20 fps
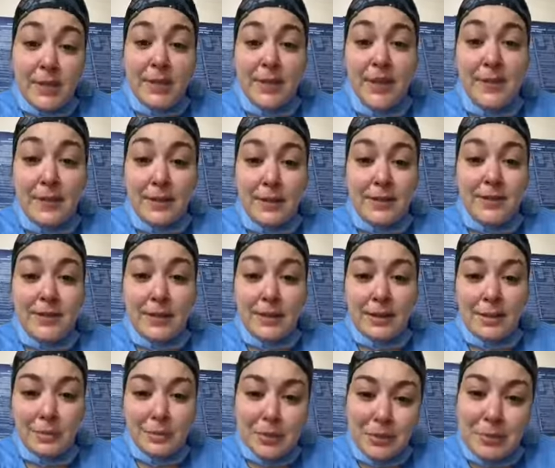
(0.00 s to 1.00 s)
And they
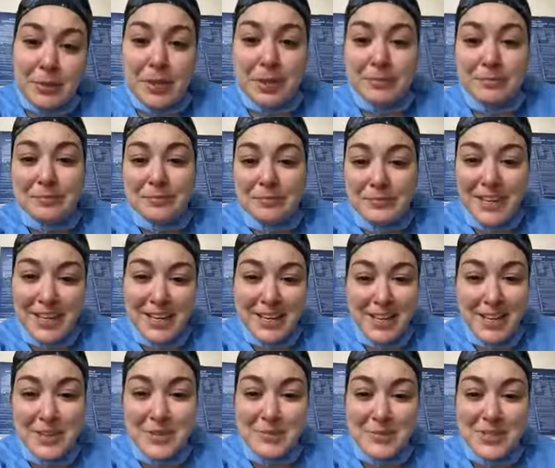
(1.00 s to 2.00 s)
assigned him to me, and
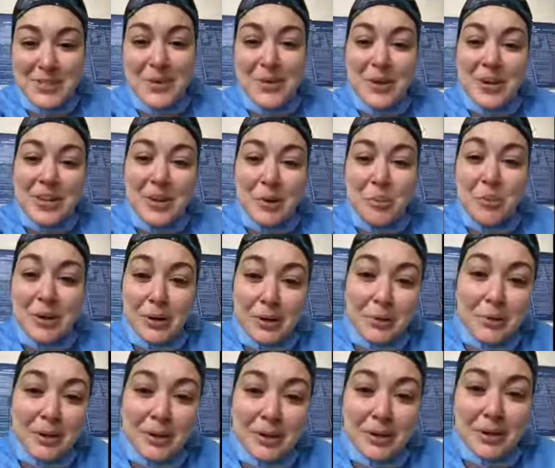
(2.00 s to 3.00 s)
he was already in a body
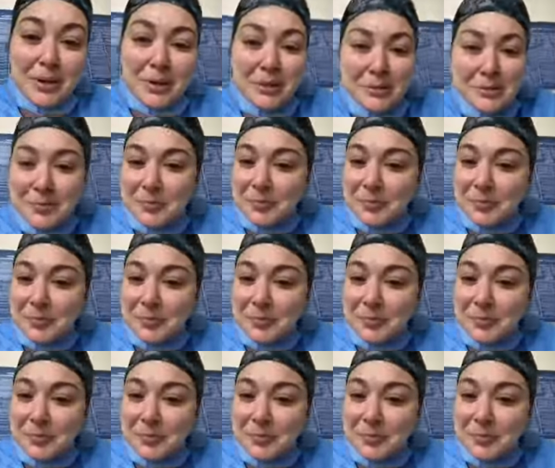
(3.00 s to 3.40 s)
bag.